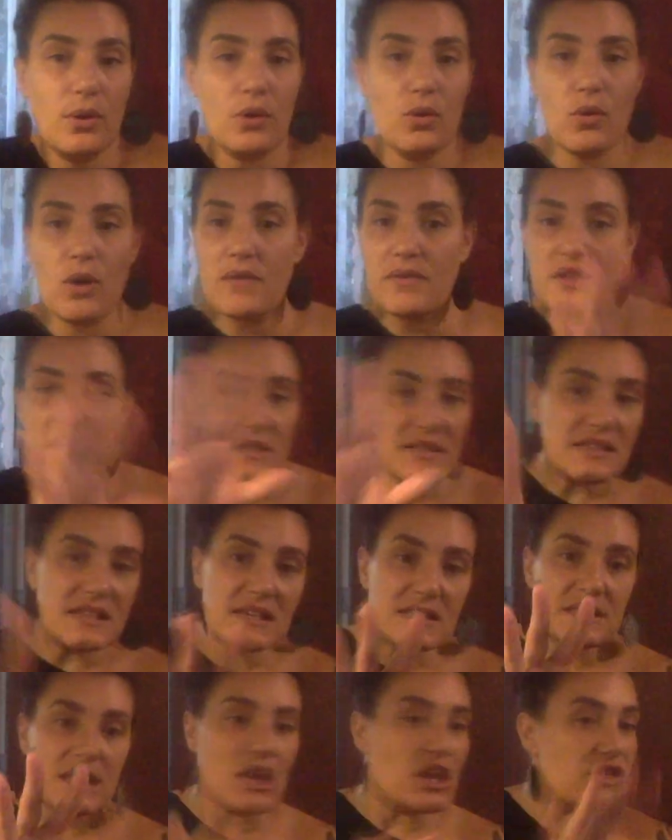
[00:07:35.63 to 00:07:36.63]
Whoever this
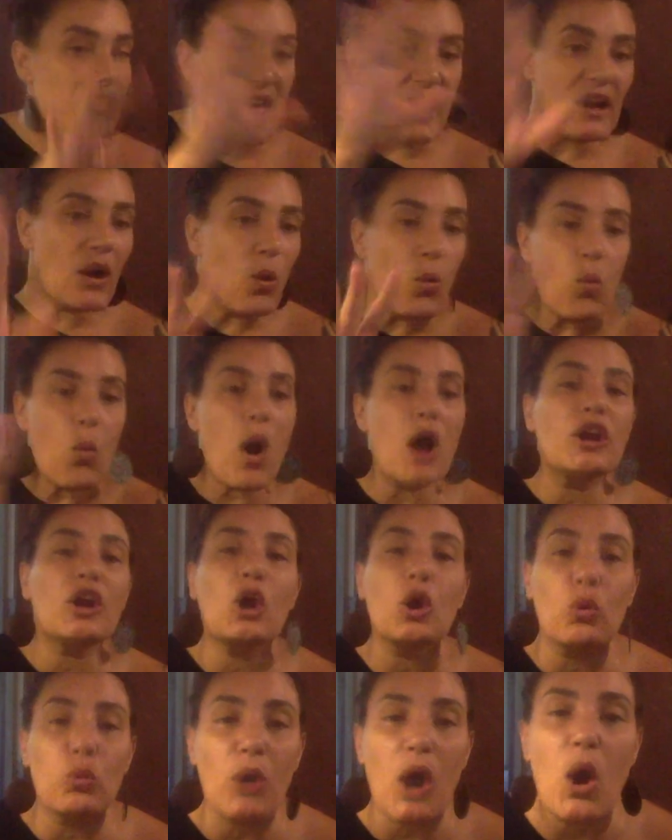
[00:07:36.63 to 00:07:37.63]
is, they don't want
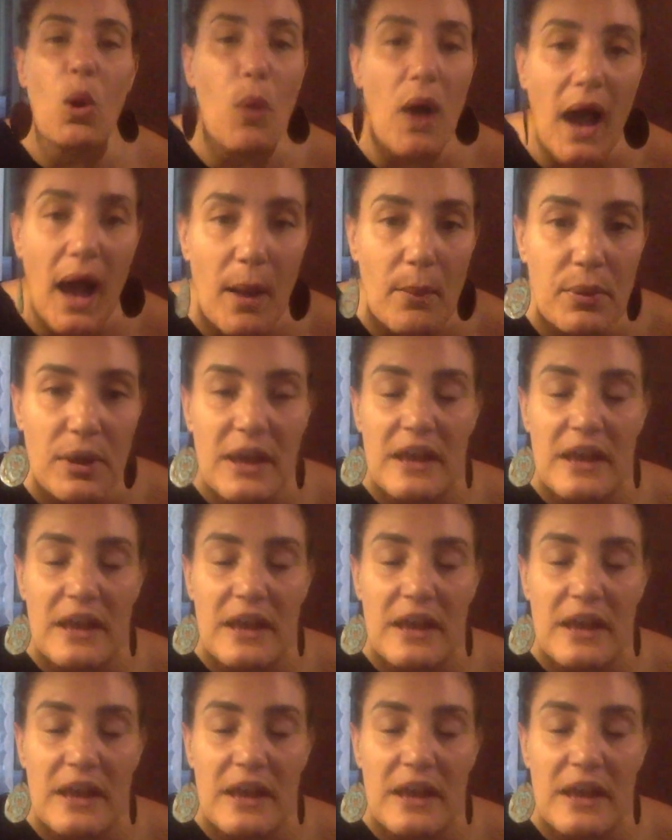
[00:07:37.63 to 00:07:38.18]
to grow up.